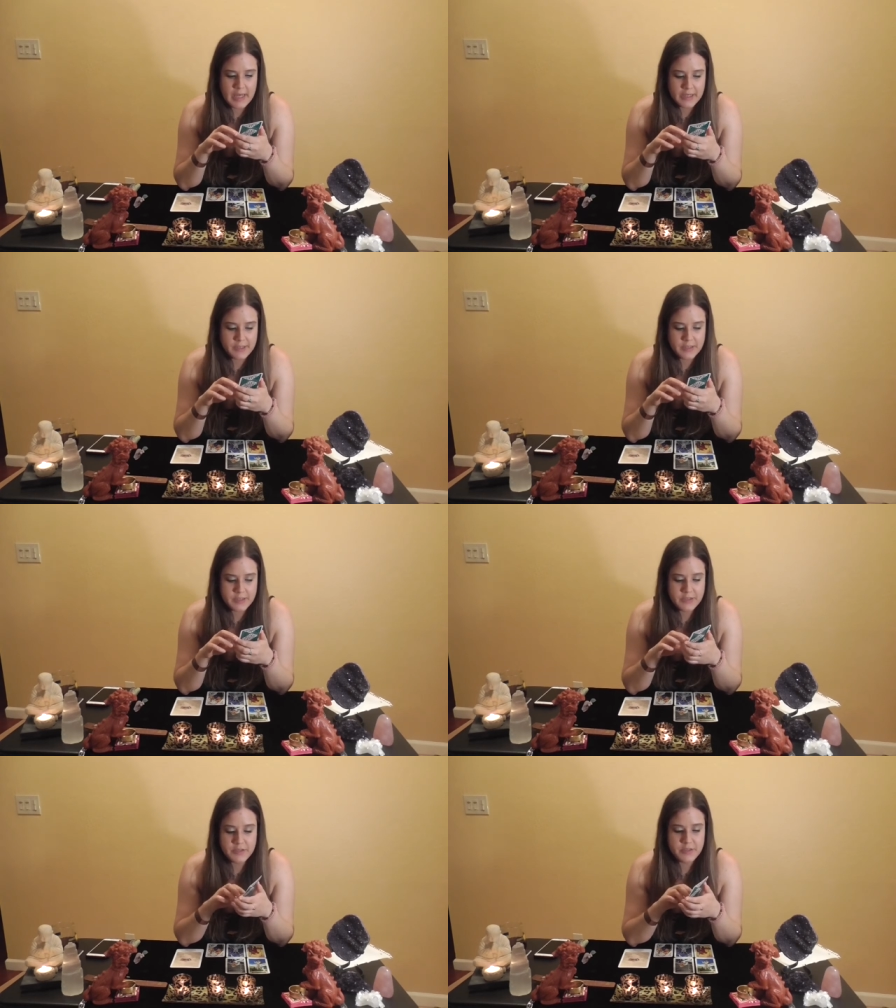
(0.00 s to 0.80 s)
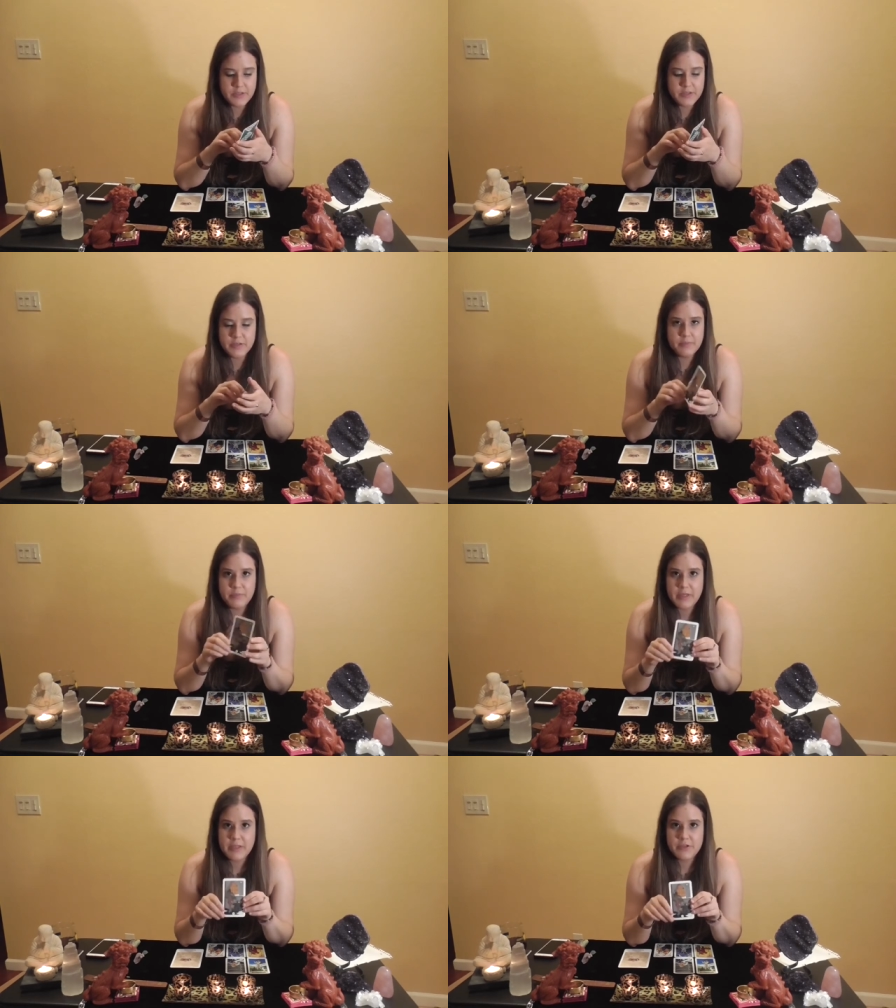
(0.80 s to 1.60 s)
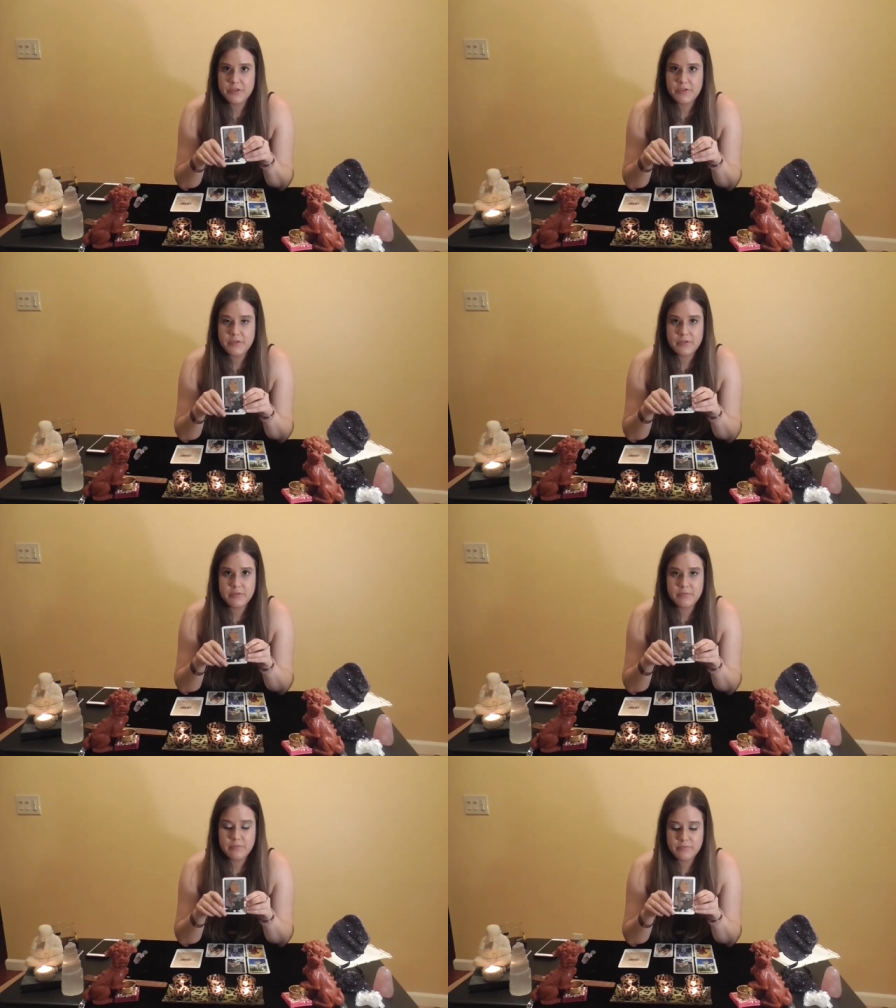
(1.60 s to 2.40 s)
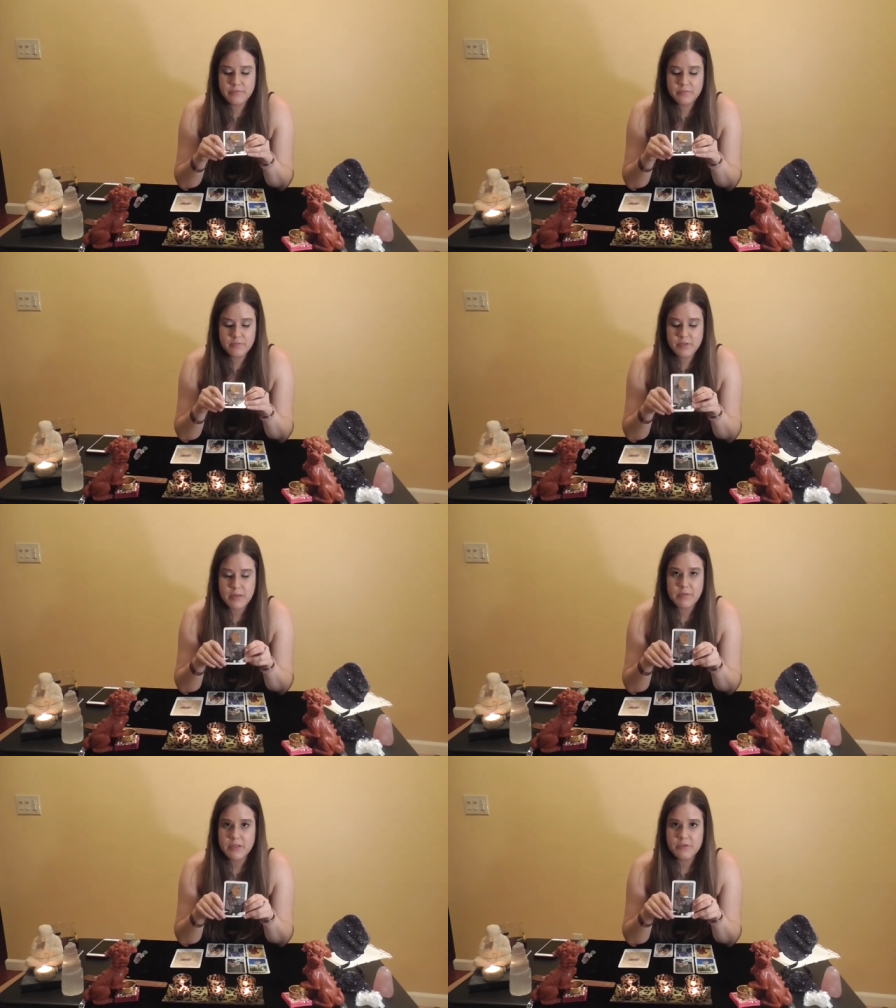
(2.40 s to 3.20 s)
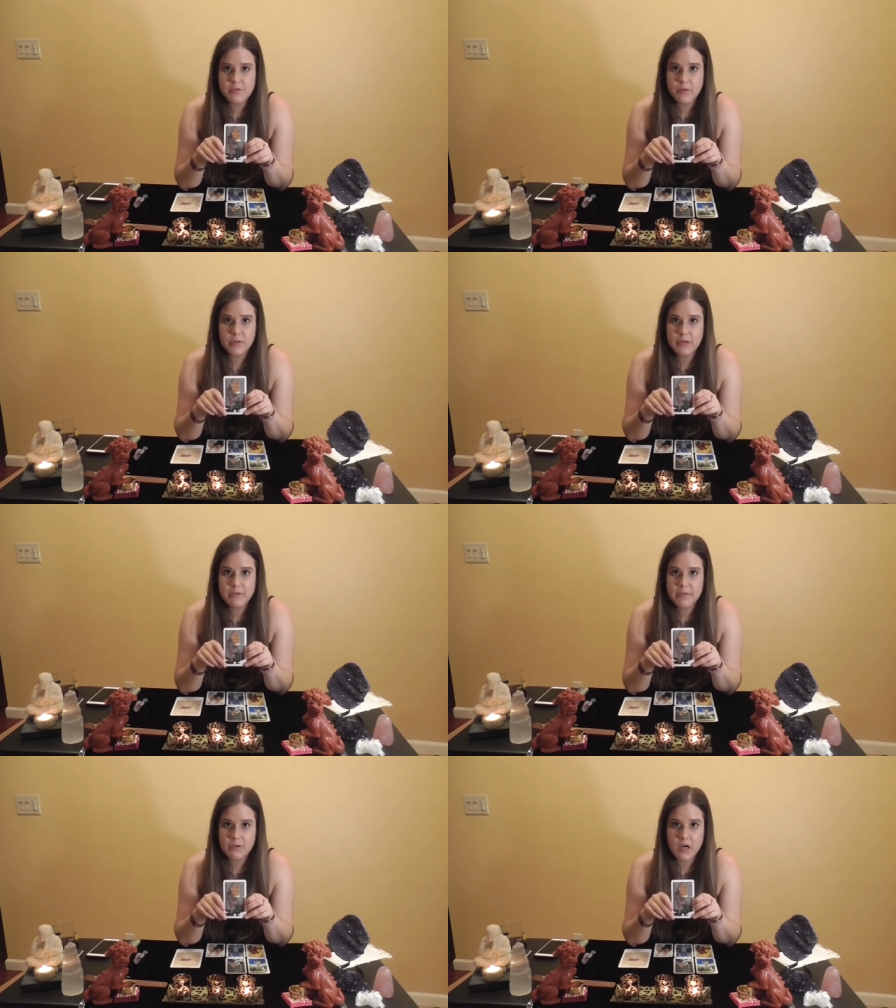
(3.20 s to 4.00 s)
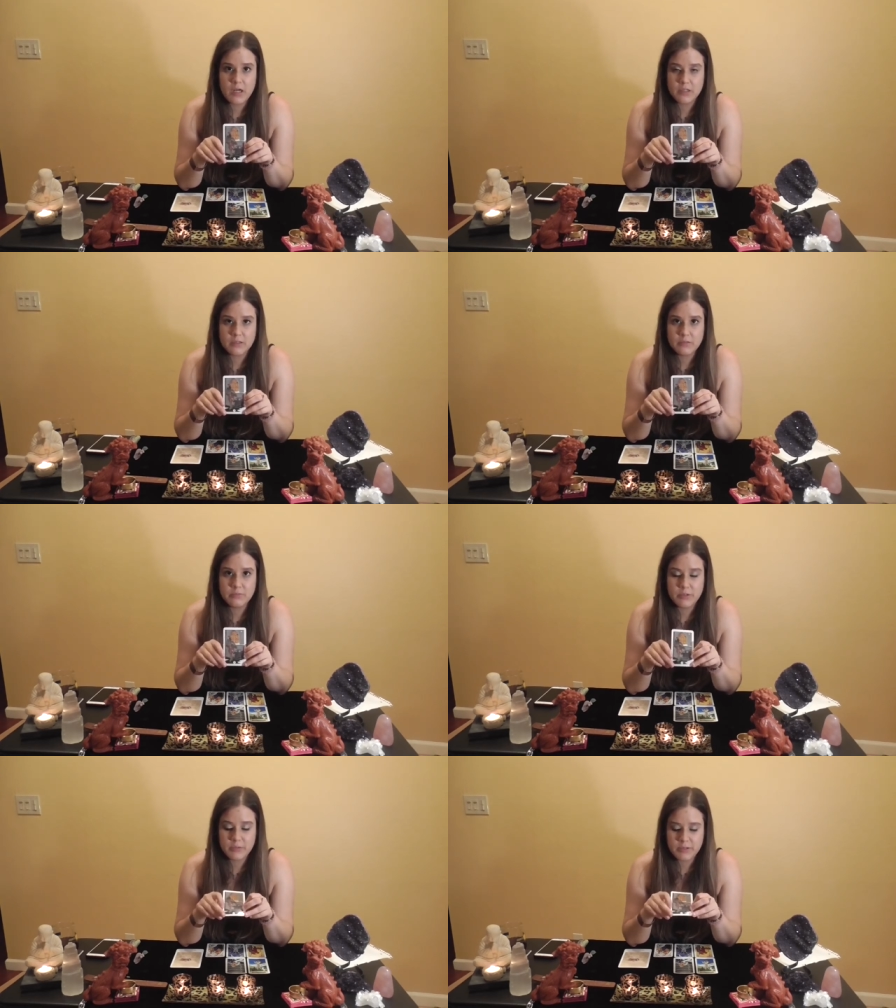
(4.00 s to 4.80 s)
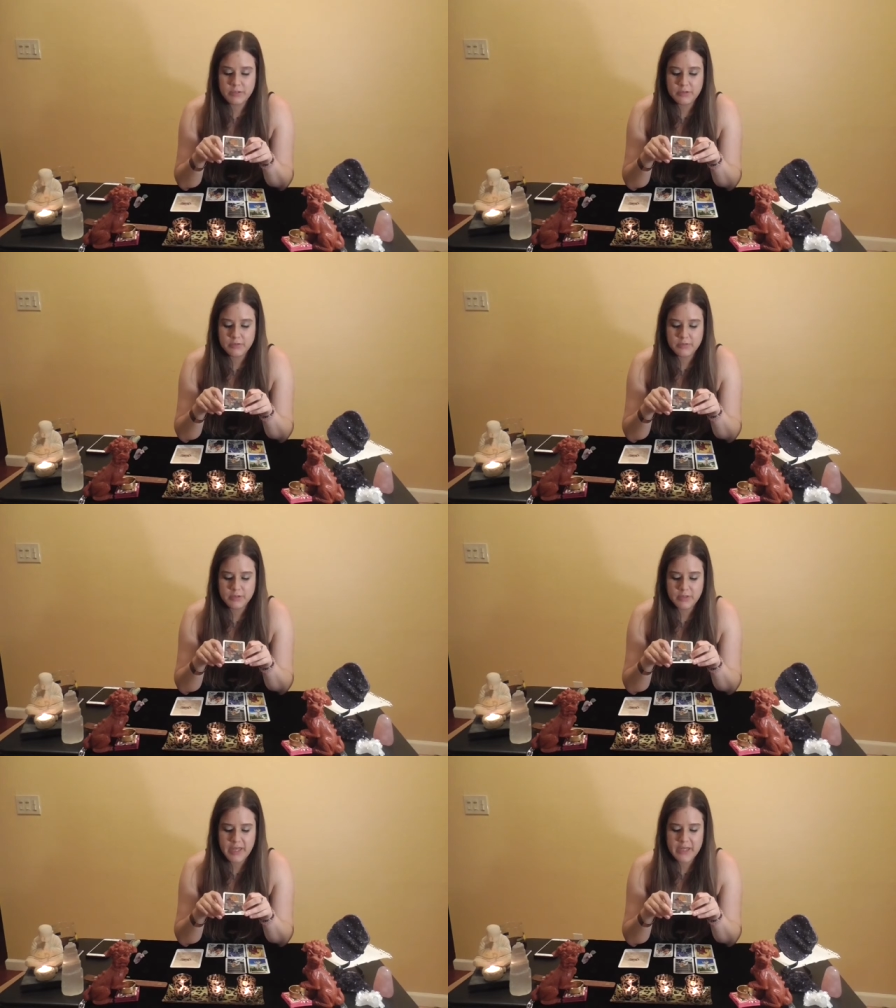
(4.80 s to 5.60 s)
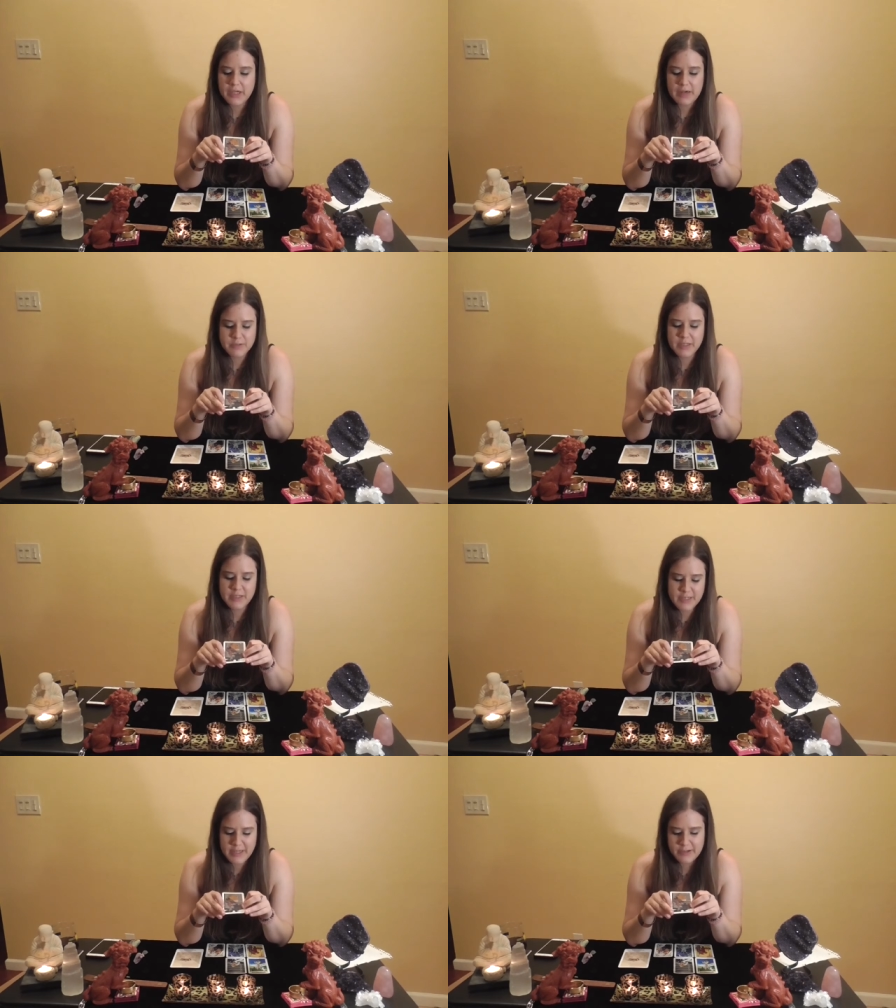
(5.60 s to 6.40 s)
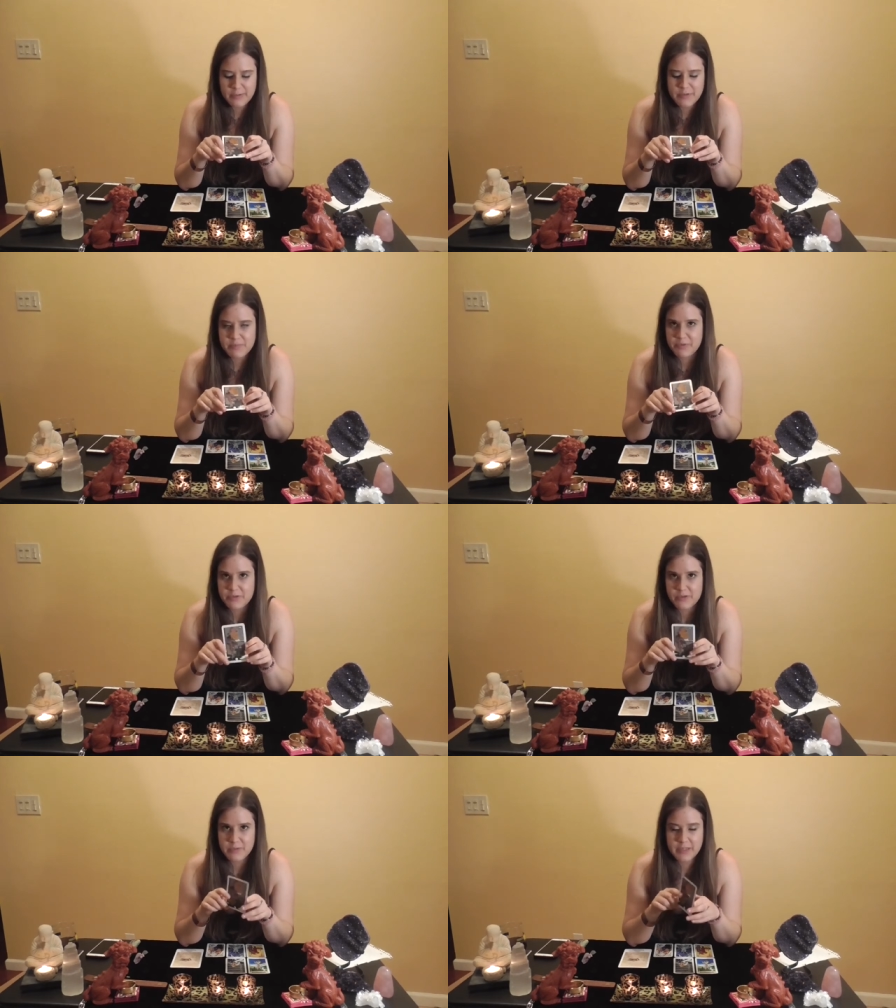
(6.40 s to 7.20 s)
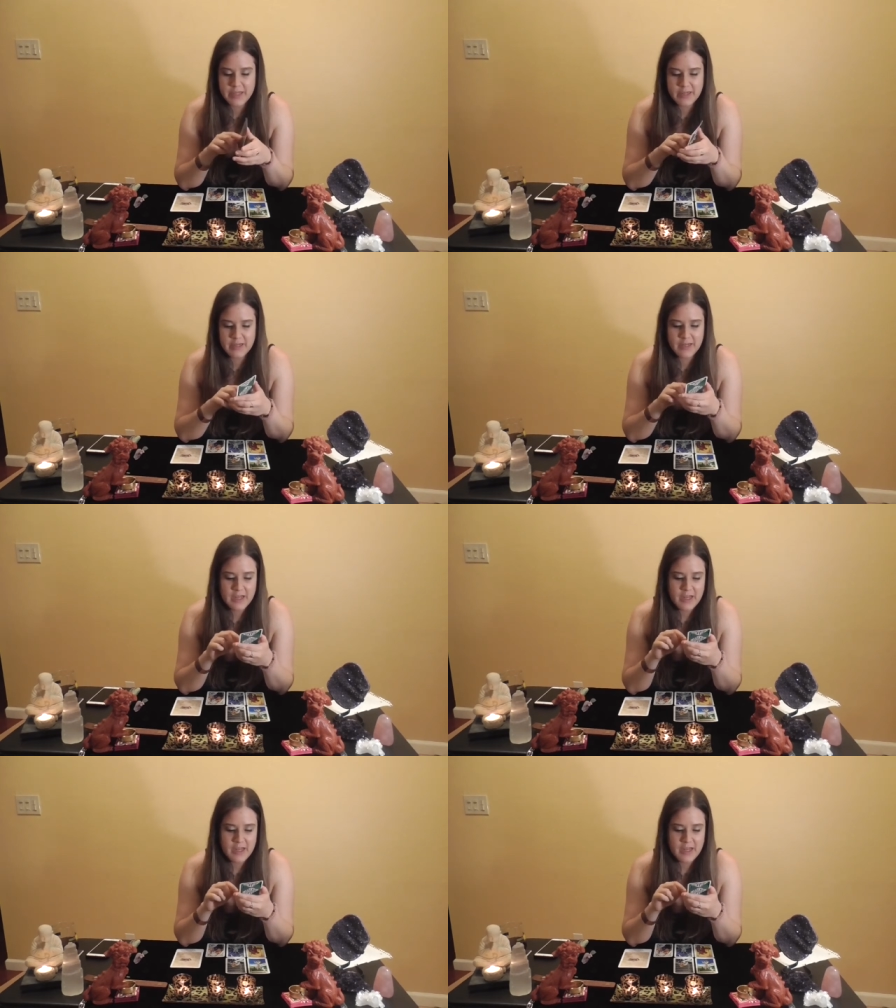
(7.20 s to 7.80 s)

It could be just something just totally went wrong between the two of you, okay? I was going to say it could be spiritual related.